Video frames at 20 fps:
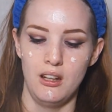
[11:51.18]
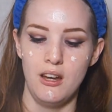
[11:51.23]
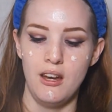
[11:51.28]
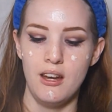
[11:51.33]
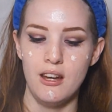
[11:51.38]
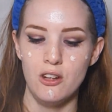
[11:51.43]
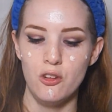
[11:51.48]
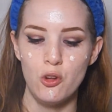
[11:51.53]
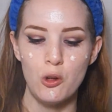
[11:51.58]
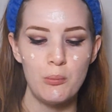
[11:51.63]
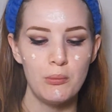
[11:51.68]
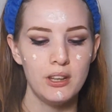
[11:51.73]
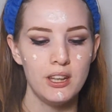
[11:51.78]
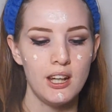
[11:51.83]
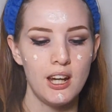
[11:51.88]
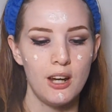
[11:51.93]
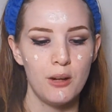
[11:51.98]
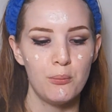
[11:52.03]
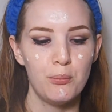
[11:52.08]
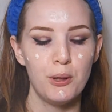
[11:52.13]
And normally
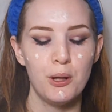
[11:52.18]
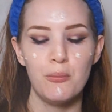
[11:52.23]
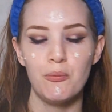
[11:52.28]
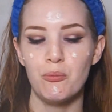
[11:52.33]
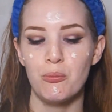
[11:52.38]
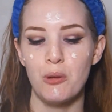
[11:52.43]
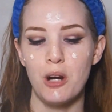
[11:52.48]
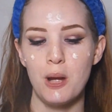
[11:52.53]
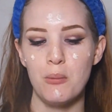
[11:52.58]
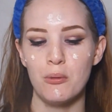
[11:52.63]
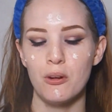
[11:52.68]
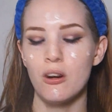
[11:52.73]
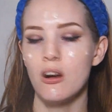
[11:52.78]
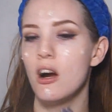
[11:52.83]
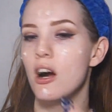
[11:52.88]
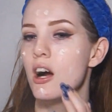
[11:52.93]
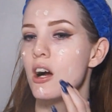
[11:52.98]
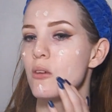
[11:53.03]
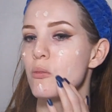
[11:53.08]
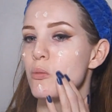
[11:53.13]
I put primer
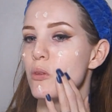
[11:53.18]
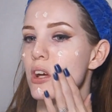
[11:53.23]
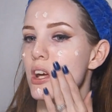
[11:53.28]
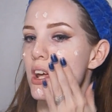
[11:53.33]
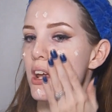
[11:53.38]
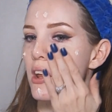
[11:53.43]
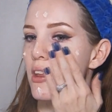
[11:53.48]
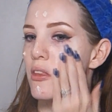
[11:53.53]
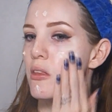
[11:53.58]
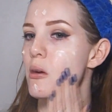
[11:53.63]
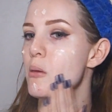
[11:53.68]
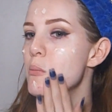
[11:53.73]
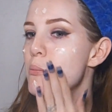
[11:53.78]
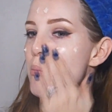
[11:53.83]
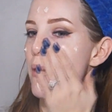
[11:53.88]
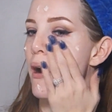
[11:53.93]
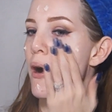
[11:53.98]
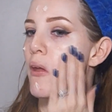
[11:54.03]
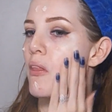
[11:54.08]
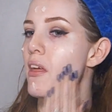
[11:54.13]
on with
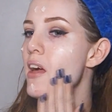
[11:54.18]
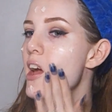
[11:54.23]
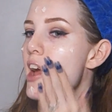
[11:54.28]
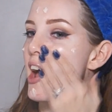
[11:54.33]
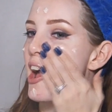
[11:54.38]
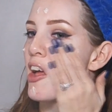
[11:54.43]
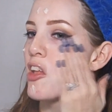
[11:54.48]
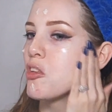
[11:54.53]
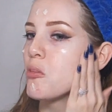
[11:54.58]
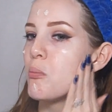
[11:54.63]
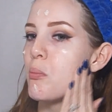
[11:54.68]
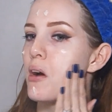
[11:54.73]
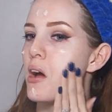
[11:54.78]
both hands,